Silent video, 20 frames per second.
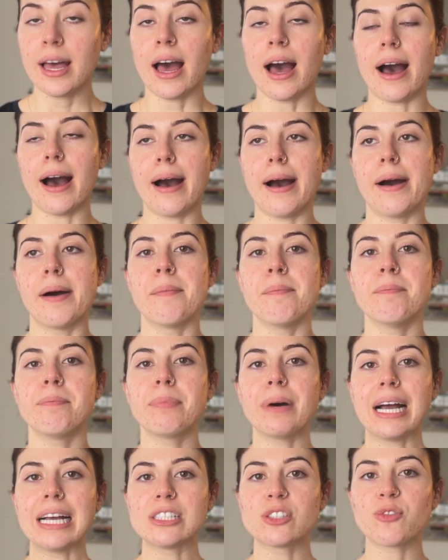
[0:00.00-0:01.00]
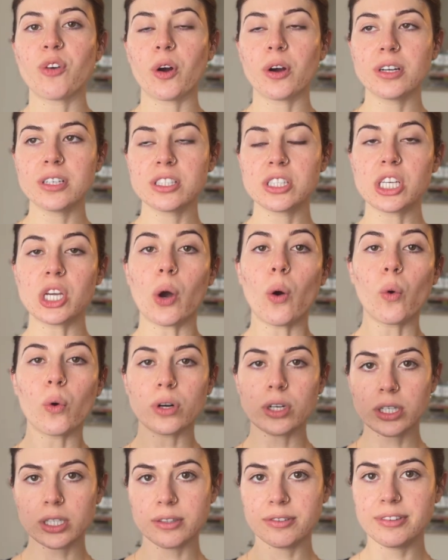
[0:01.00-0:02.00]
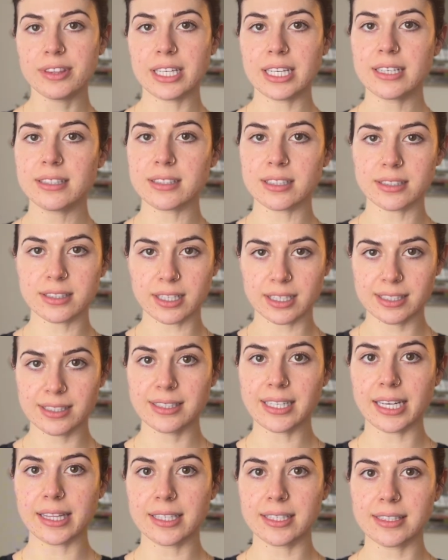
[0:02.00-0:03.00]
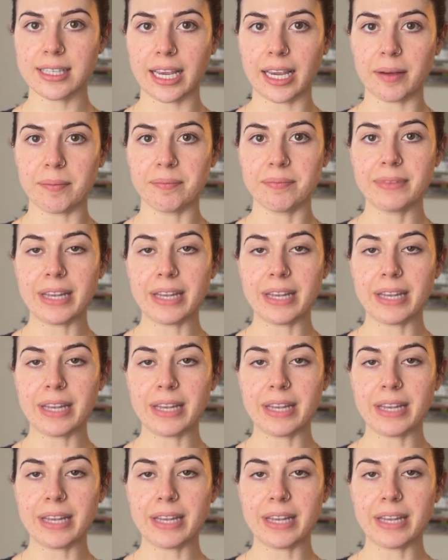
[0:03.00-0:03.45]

But as far as the order of things, it's gonna stay the same.